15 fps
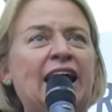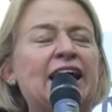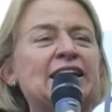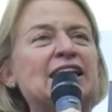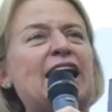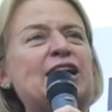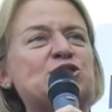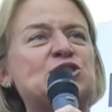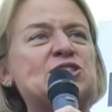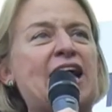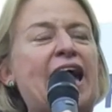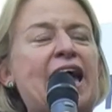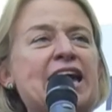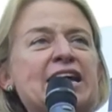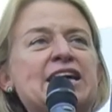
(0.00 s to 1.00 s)
And let's
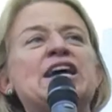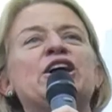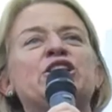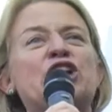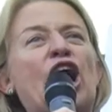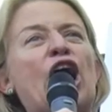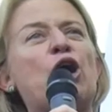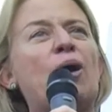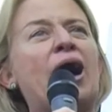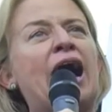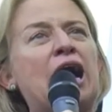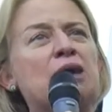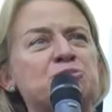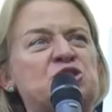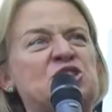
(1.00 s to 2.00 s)
say, no
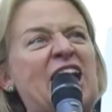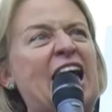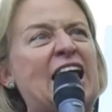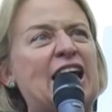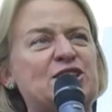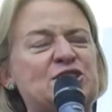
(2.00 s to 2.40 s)
arms deal!